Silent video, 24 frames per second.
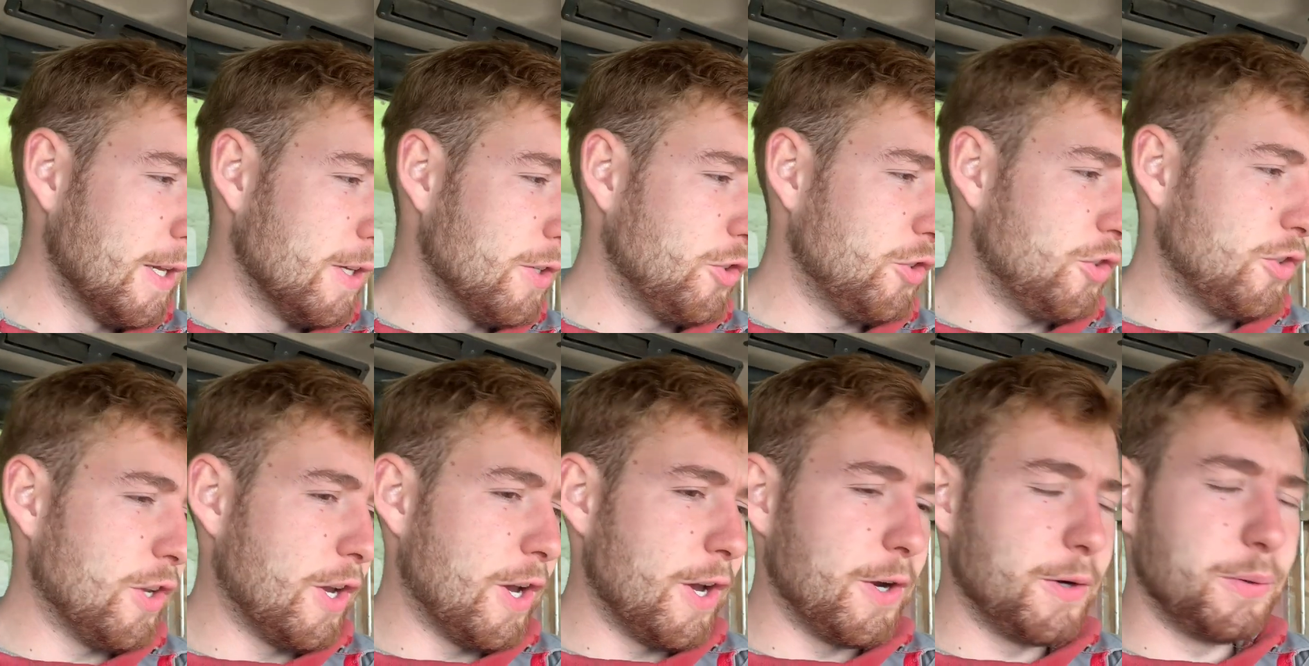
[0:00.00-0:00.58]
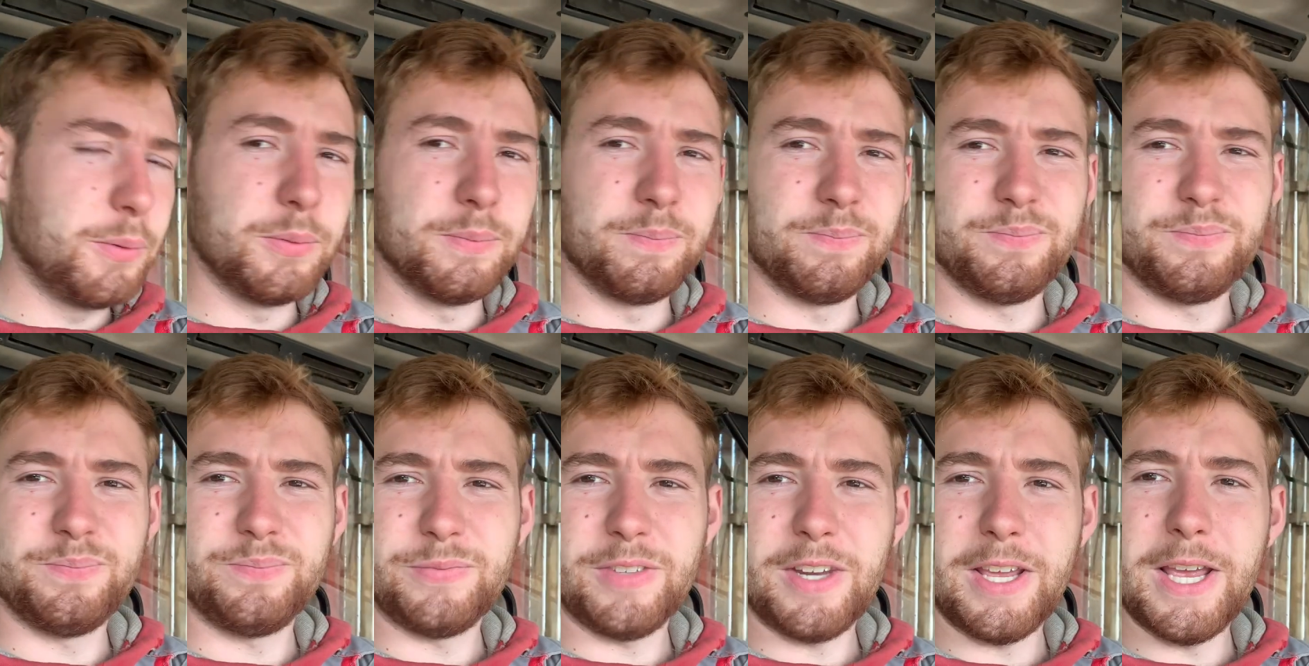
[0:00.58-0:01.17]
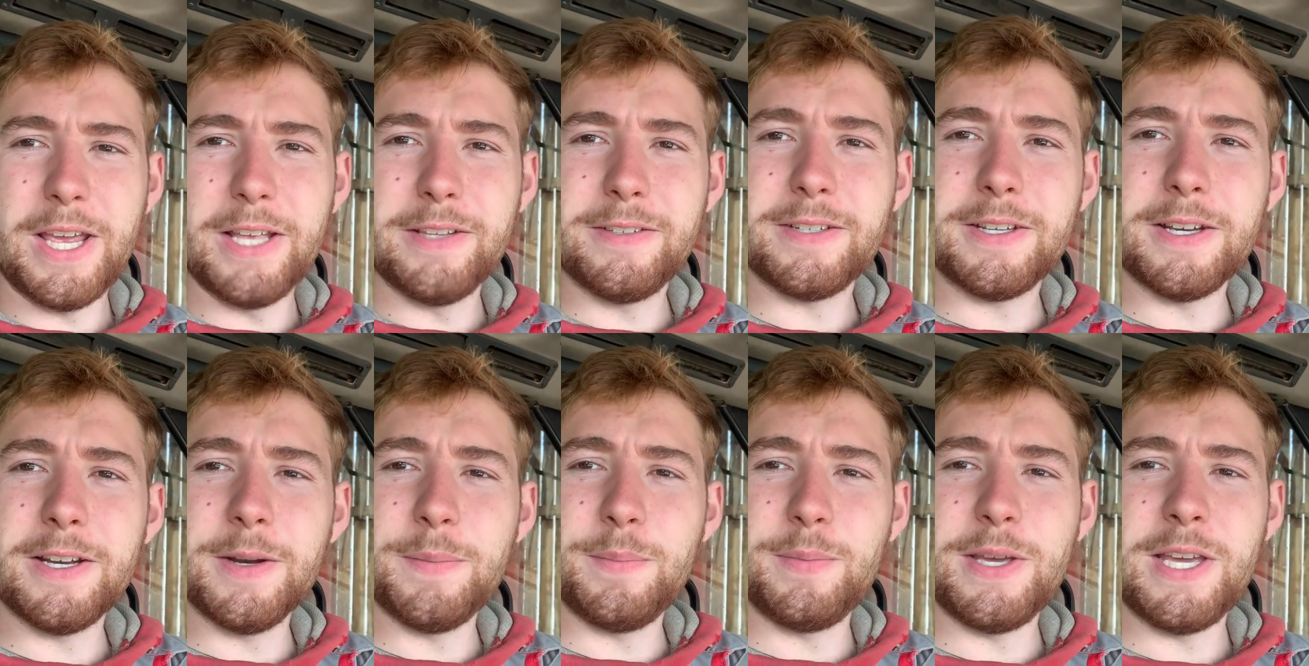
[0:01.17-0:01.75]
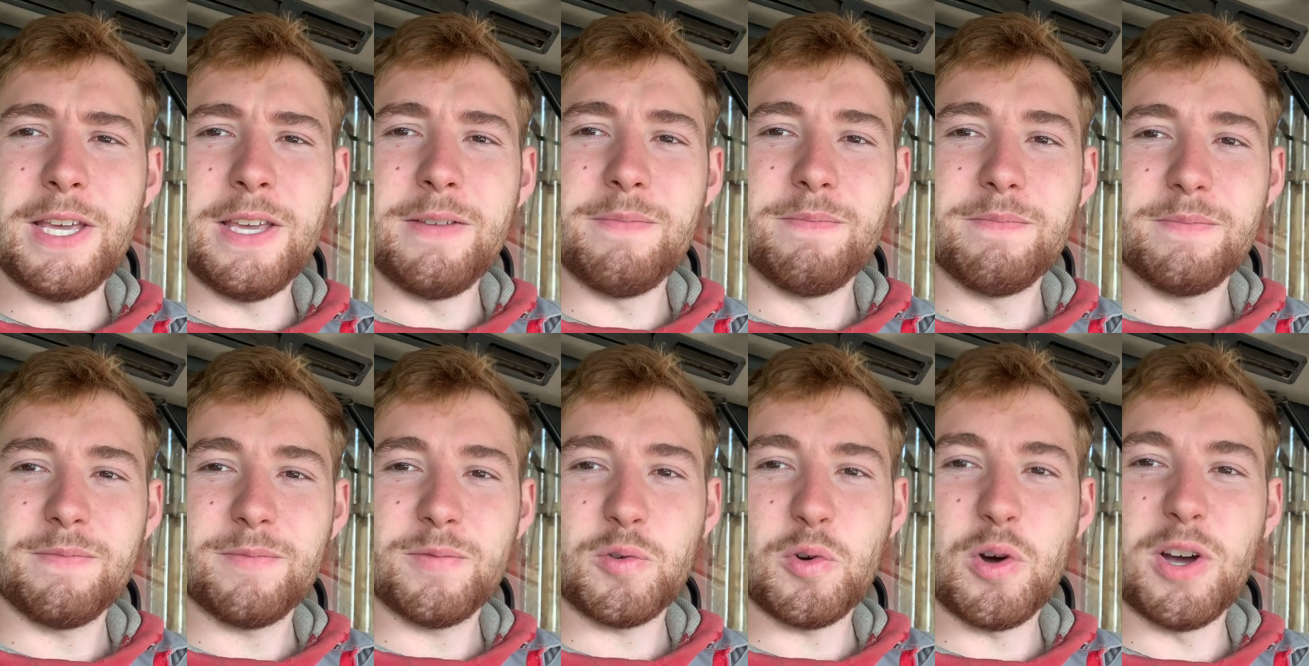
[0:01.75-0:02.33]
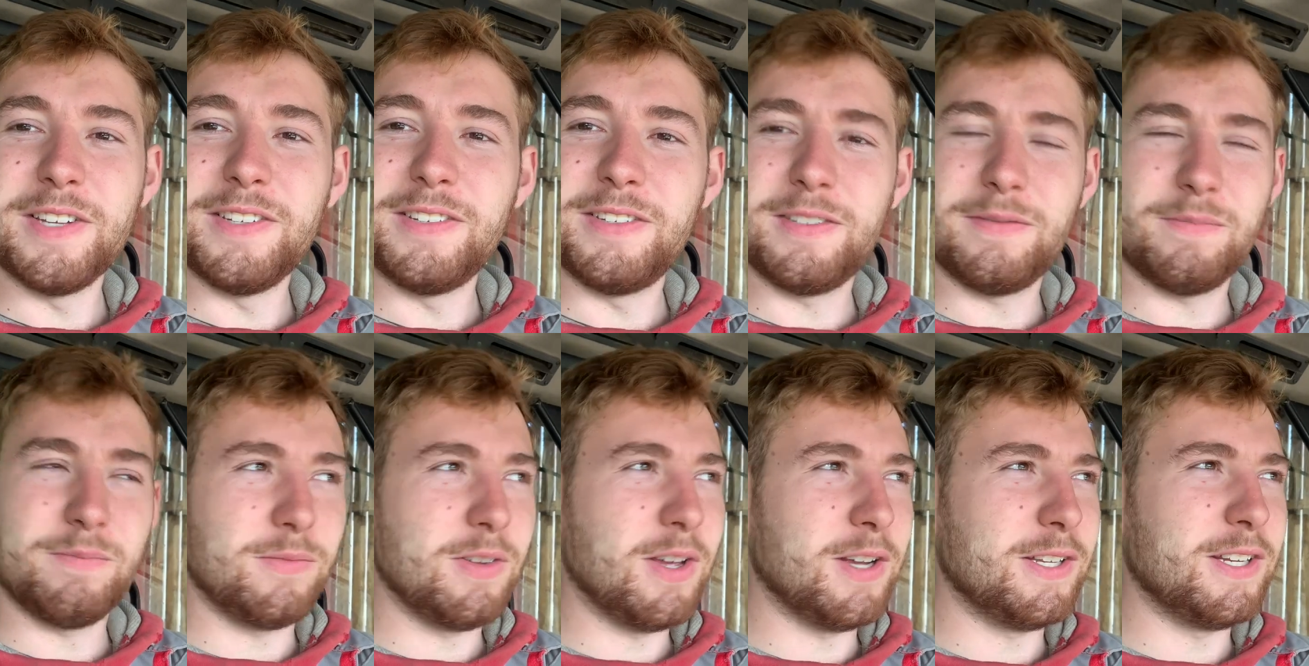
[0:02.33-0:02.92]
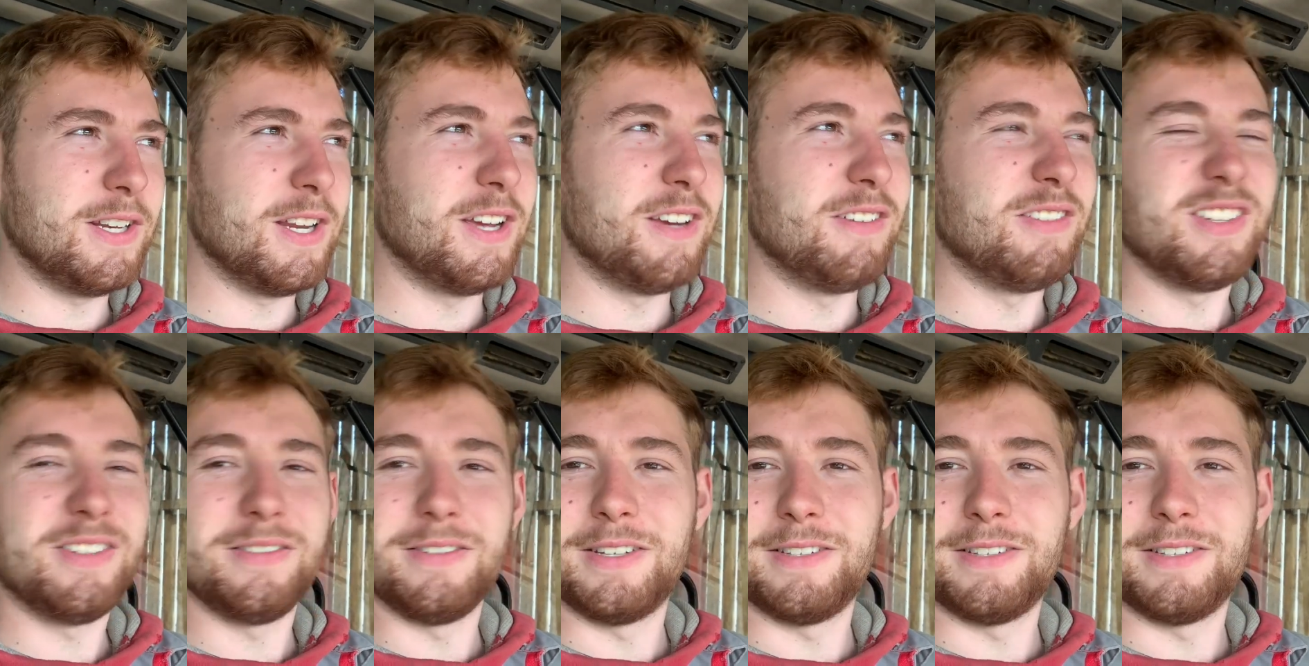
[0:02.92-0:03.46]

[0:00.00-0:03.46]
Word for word: So it's going to be quite, I don't know, a